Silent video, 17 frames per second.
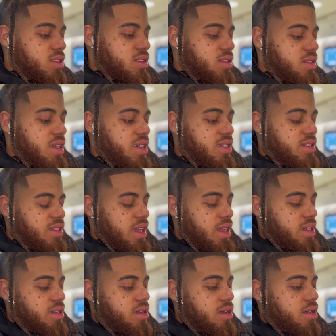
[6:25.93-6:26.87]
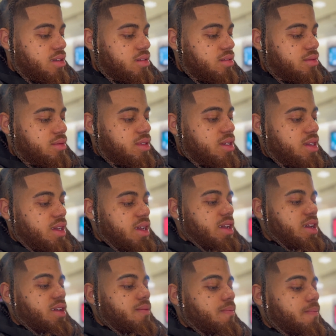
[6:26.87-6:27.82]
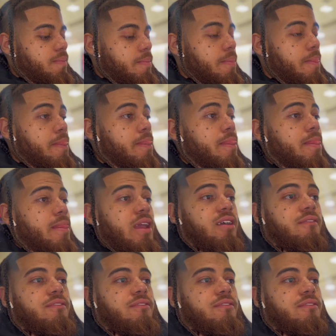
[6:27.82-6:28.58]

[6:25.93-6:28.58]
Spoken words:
that's that, y'all. Now